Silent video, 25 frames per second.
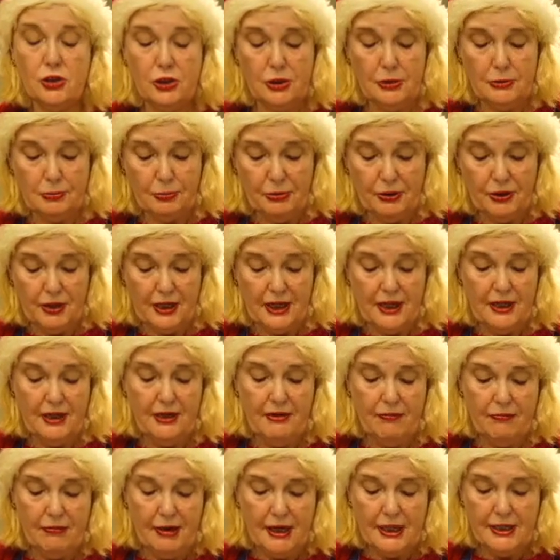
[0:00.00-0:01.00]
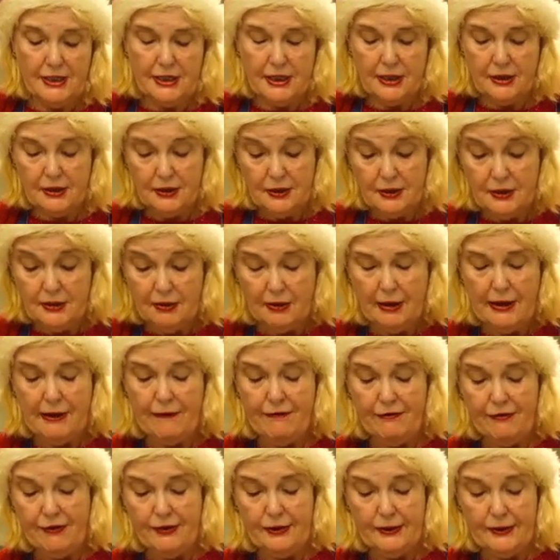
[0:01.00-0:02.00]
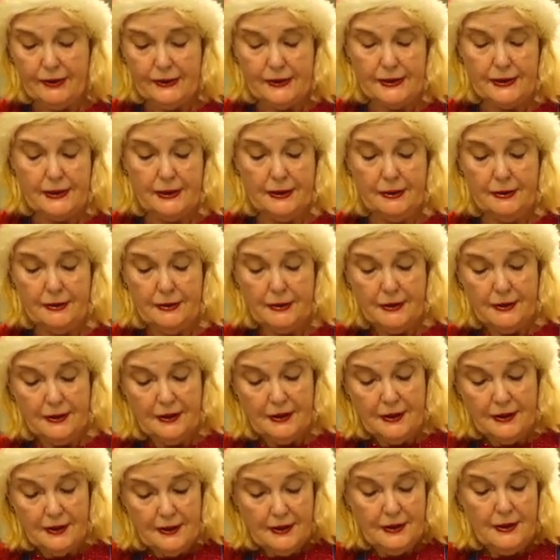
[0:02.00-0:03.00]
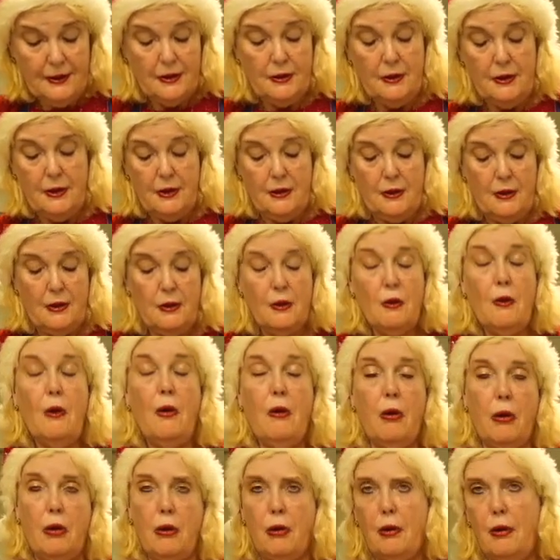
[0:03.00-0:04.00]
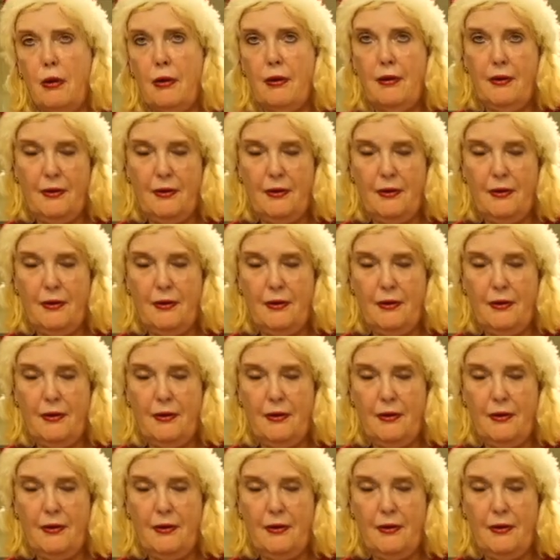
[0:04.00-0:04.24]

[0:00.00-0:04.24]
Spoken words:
just put it in the red dye first. Oh.